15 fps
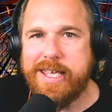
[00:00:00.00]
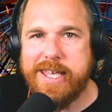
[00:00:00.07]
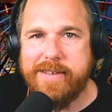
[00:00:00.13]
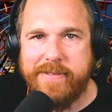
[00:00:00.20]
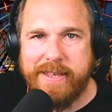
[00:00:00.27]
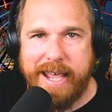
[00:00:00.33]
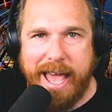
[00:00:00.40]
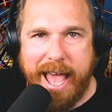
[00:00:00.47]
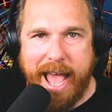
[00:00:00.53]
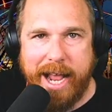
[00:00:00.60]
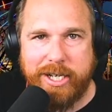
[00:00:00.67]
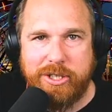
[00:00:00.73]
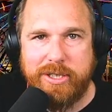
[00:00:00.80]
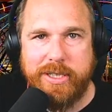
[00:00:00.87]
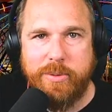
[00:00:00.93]
if it
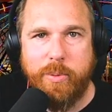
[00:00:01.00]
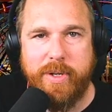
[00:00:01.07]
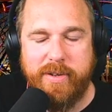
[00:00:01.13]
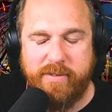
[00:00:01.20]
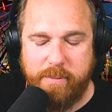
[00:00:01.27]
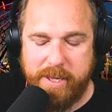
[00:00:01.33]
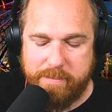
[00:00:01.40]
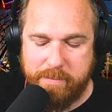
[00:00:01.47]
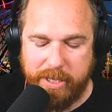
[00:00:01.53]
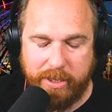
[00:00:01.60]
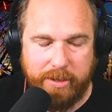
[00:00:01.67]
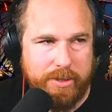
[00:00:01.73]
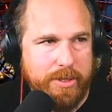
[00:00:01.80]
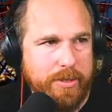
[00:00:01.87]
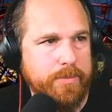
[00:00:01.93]
actually would have been
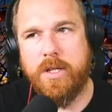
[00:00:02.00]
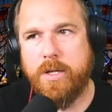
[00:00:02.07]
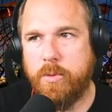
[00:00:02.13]
built.